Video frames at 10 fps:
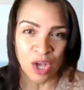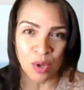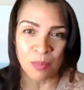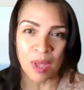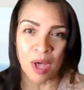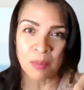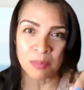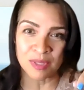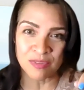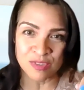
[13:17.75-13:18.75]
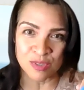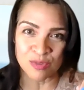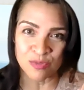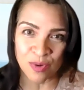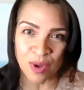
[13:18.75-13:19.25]
help uplift
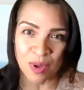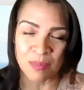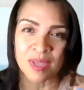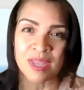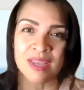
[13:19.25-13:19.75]
you from